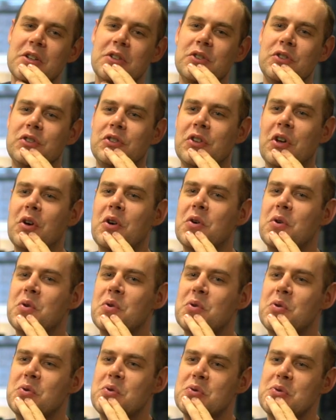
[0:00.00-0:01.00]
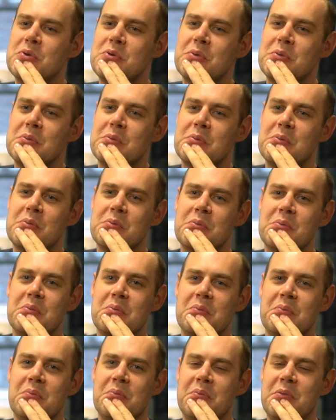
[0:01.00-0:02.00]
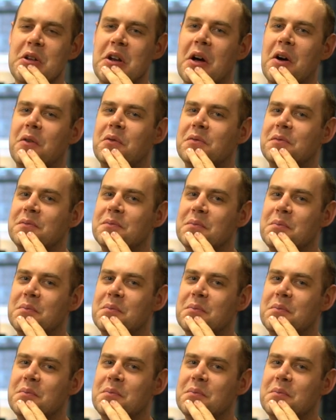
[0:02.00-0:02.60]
So, you know,